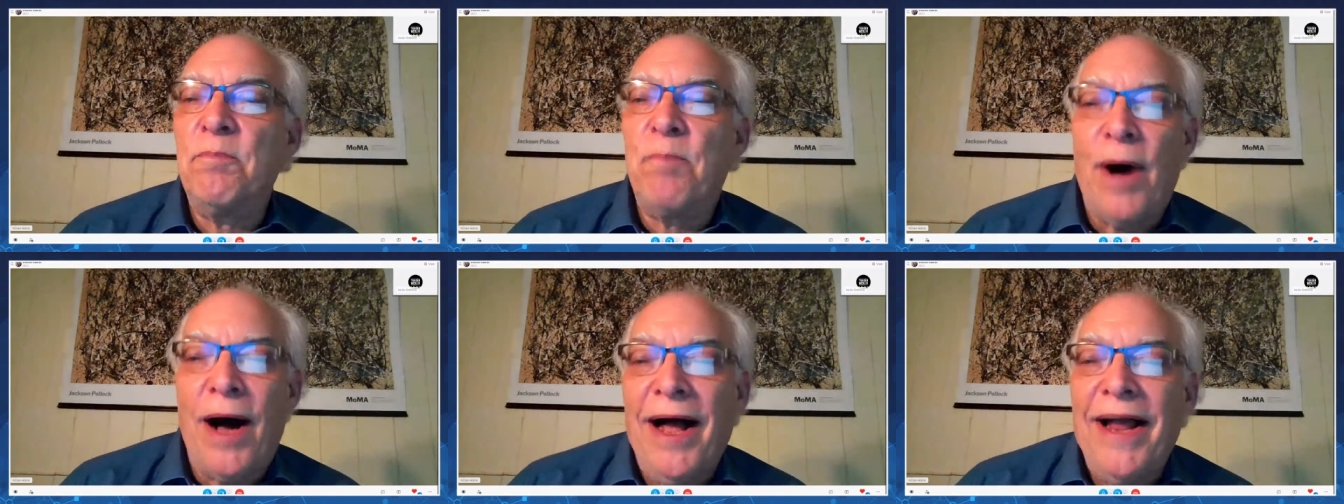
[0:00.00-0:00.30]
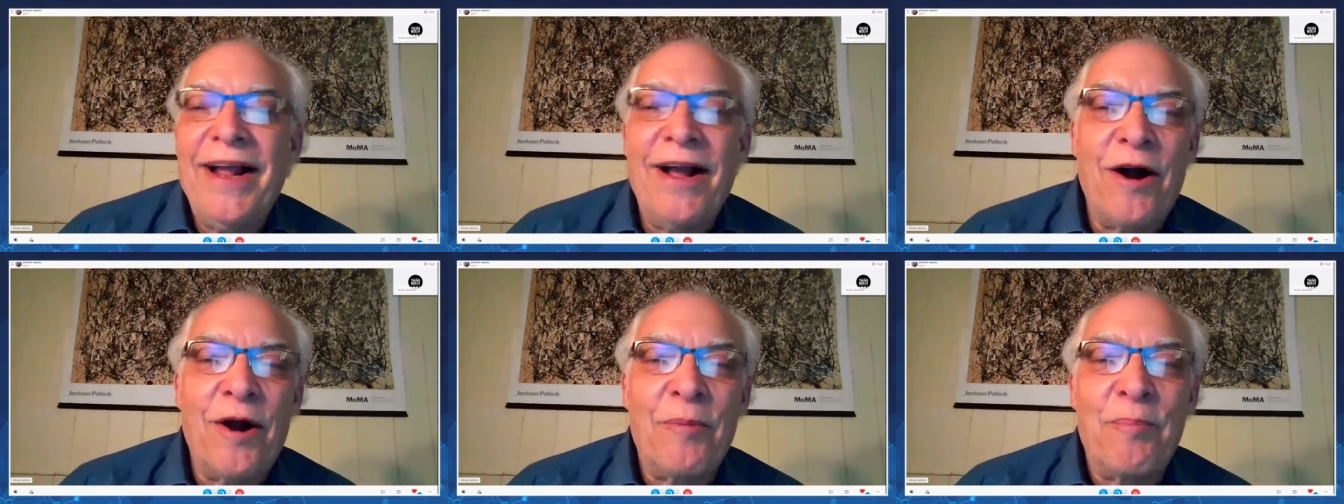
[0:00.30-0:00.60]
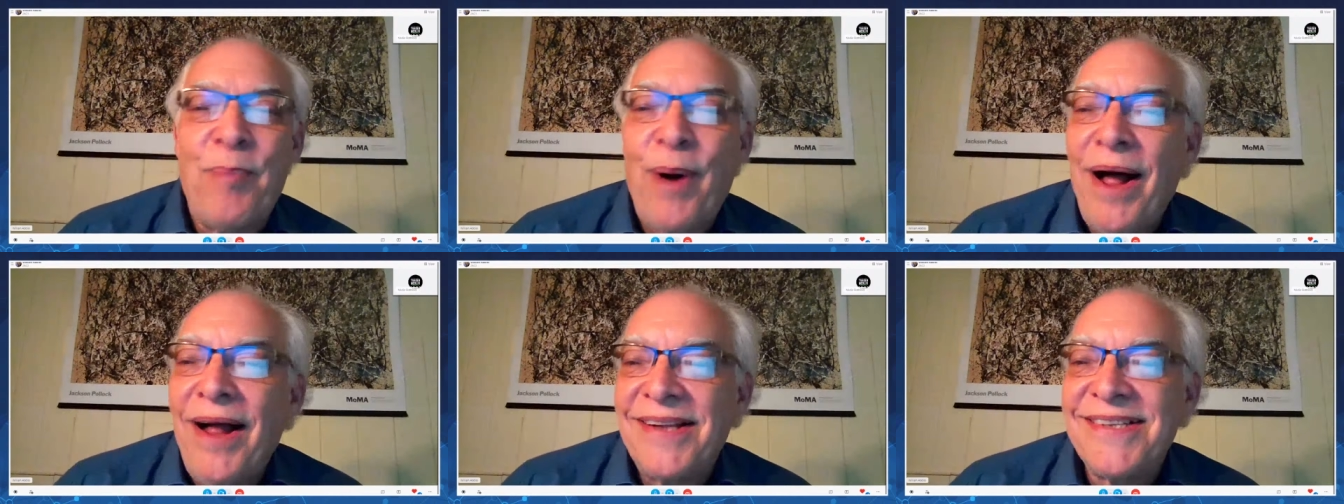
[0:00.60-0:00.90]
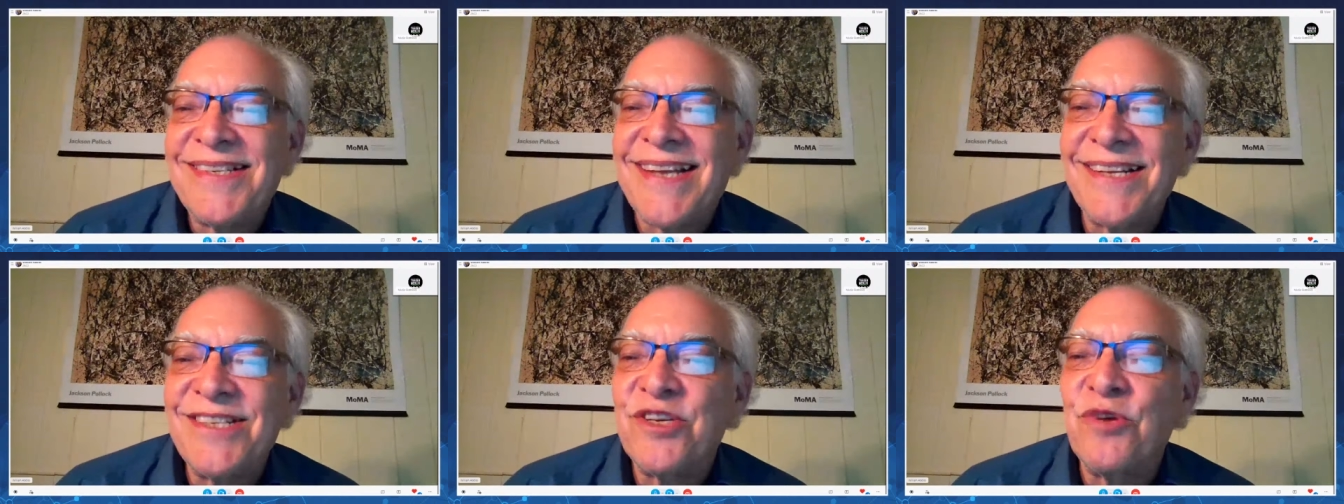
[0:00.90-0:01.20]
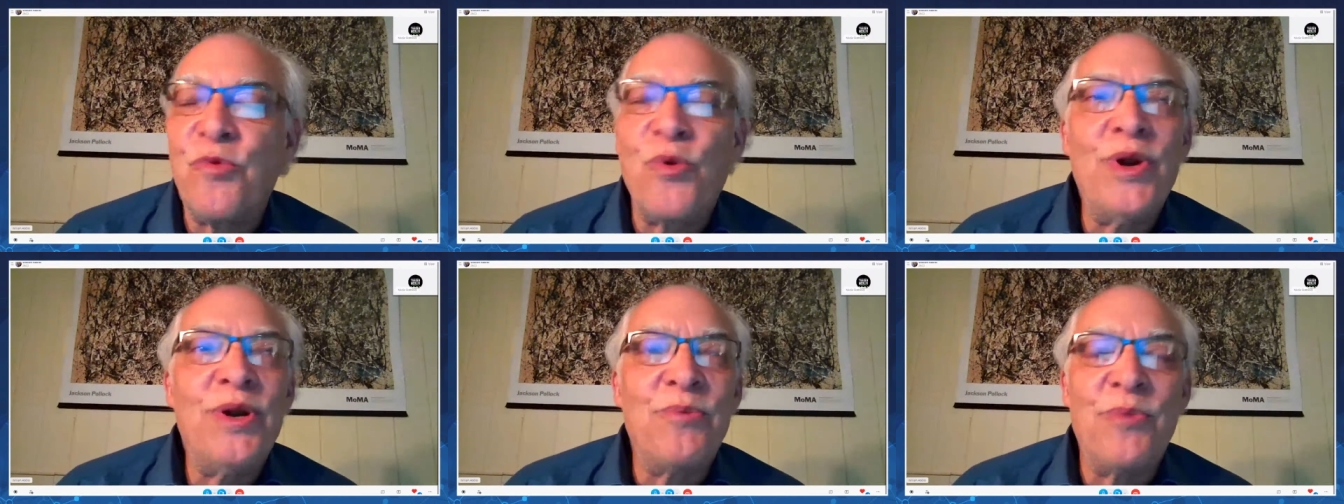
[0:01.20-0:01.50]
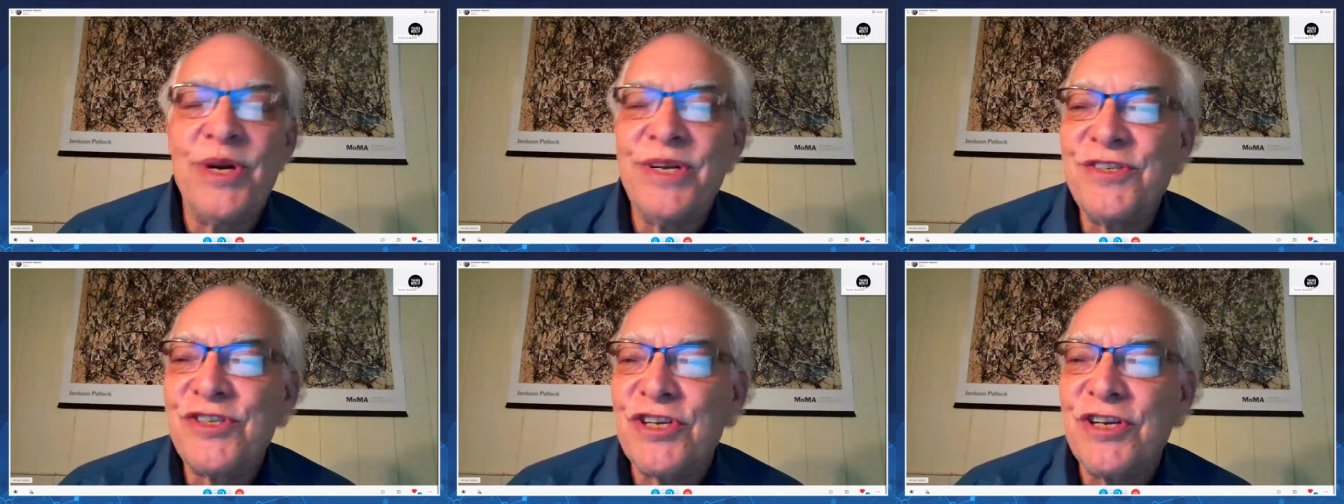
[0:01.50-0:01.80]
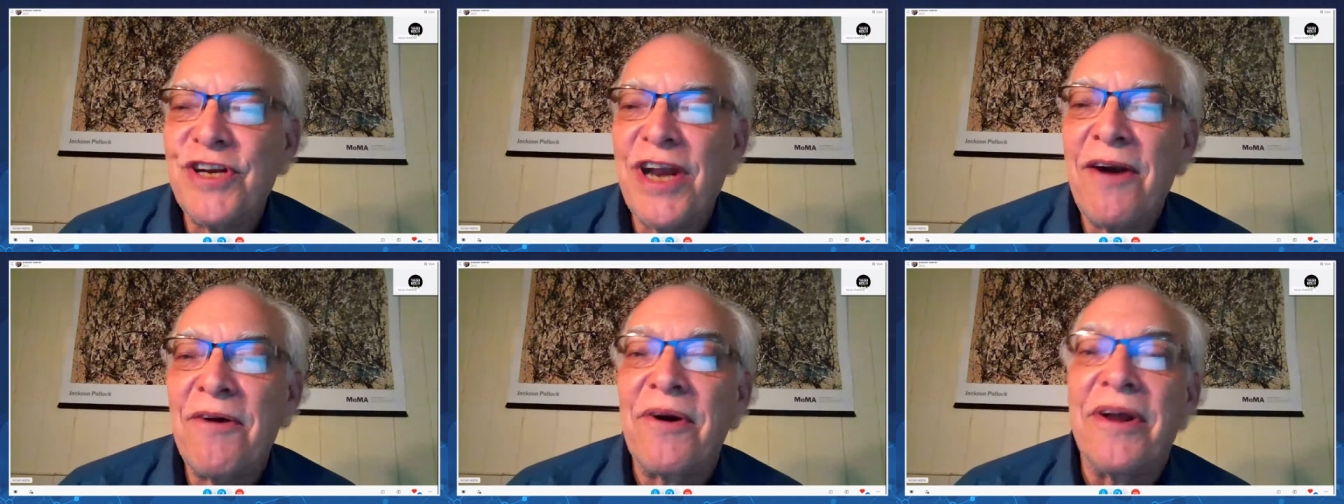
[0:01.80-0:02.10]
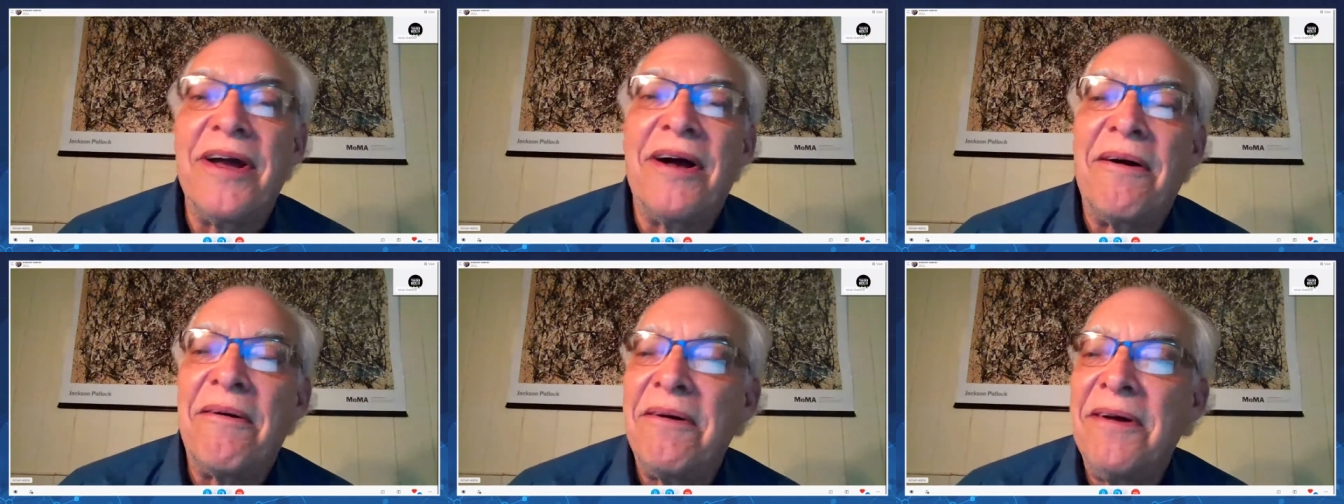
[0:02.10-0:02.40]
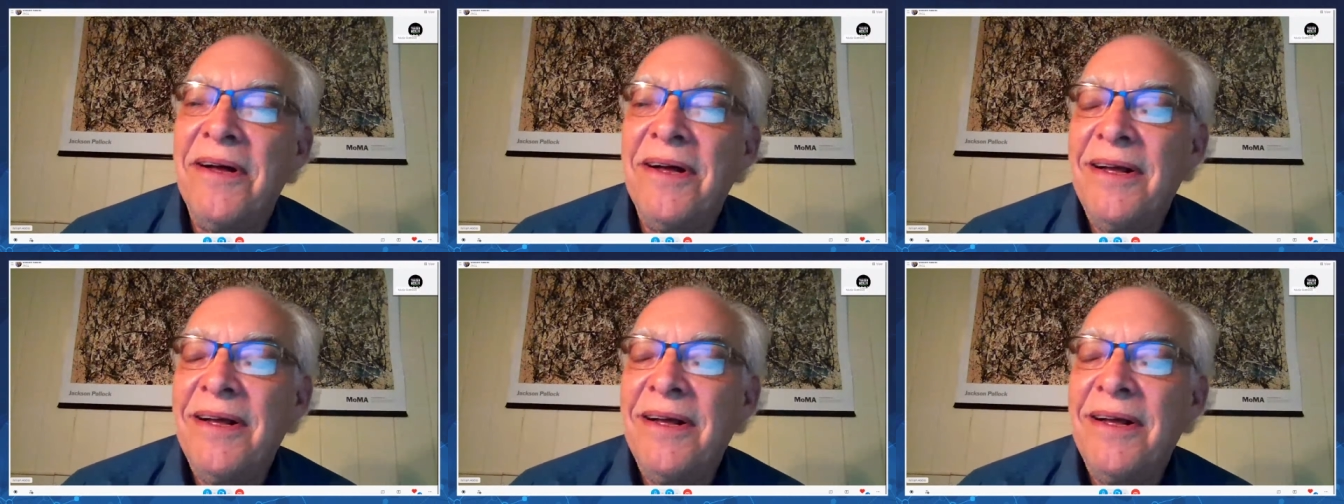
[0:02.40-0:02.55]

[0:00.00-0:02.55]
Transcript: buying our bonds. That's a win win scenario.